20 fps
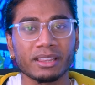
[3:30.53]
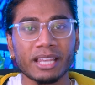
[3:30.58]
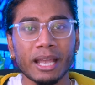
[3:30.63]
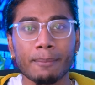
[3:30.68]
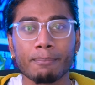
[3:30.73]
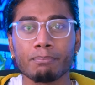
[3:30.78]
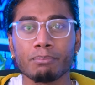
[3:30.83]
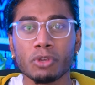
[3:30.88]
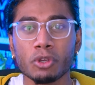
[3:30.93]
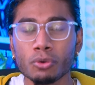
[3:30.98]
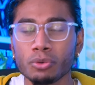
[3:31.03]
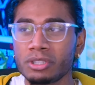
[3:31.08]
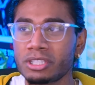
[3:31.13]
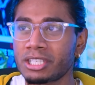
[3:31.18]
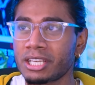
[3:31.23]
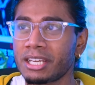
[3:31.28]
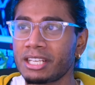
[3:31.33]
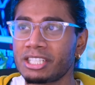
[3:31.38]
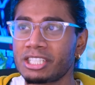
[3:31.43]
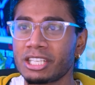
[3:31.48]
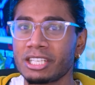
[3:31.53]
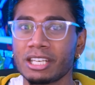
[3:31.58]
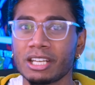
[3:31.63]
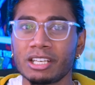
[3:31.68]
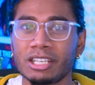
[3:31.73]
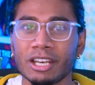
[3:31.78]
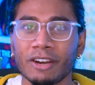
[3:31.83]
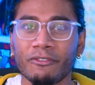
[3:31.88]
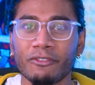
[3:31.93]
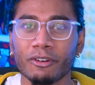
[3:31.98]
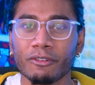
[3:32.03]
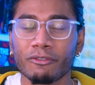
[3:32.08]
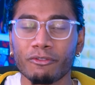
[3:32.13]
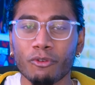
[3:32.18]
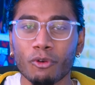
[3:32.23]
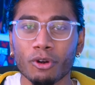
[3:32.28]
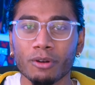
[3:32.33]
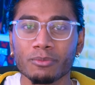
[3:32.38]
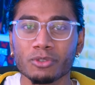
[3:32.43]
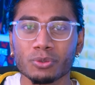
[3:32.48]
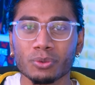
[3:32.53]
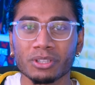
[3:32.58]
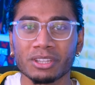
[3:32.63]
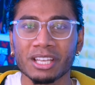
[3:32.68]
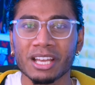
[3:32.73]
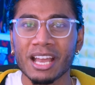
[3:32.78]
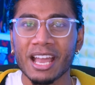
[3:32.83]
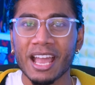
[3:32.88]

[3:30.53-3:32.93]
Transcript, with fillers: that mutates into different forms with